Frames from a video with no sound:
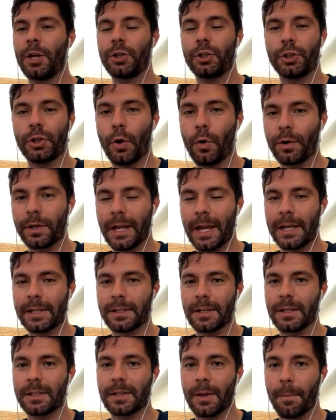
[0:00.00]

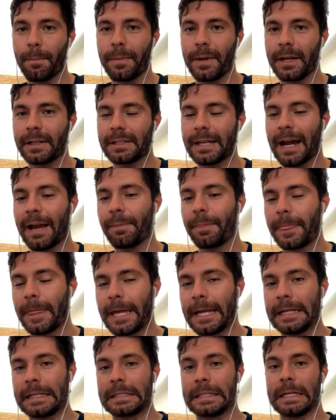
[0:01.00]
showcases some big-time
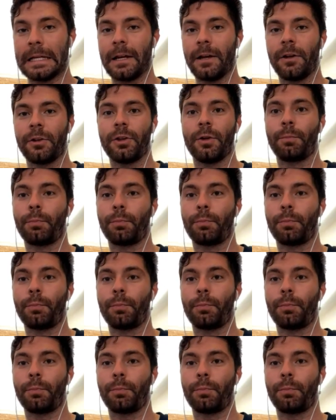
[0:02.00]
things. The